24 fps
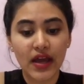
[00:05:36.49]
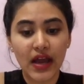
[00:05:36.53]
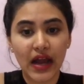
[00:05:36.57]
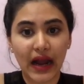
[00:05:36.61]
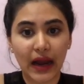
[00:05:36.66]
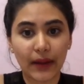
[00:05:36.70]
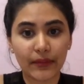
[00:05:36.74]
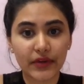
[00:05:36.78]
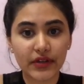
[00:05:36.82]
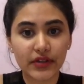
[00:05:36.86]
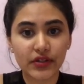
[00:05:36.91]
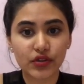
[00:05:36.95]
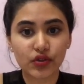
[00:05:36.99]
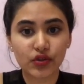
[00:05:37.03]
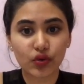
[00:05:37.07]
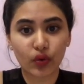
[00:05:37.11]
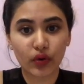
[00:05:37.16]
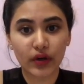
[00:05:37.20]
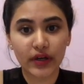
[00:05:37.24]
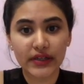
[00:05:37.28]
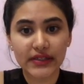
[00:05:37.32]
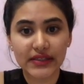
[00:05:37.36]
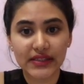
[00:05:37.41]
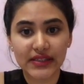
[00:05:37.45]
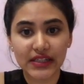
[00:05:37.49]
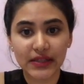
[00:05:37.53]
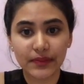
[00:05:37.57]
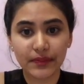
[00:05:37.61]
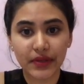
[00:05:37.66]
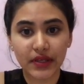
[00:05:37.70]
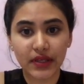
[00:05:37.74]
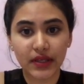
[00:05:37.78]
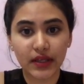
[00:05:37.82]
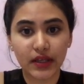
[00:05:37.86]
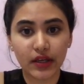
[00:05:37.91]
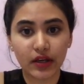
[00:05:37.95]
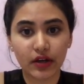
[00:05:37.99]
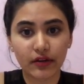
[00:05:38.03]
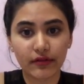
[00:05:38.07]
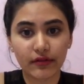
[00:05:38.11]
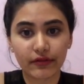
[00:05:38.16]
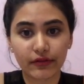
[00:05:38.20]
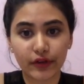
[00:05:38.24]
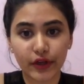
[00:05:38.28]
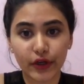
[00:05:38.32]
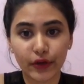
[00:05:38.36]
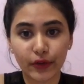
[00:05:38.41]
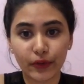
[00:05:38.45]
I'm going to store dp of
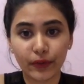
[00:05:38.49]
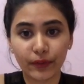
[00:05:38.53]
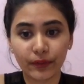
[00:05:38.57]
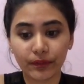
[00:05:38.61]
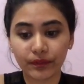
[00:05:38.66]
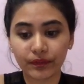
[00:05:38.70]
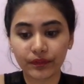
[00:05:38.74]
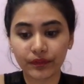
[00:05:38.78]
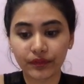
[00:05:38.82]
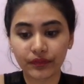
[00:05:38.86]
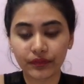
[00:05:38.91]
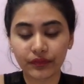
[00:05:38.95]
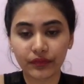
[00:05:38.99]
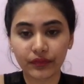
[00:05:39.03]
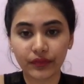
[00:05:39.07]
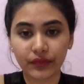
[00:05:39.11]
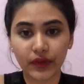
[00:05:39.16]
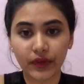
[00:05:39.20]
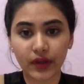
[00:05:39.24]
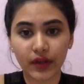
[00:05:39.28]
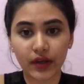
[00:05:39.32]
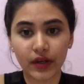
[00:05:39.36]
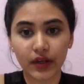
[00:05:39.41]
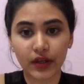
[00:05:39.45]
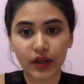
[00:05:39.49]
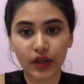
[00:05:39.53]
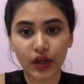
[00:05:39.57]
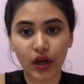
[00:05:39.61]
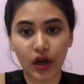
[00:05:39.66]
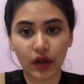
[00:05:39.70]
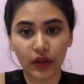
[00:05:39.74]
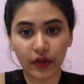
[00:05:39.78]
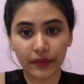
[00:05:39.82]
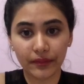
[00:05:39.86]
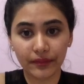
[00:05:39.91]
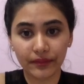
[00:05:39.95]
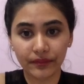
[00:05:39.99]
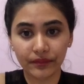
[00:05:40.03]
row column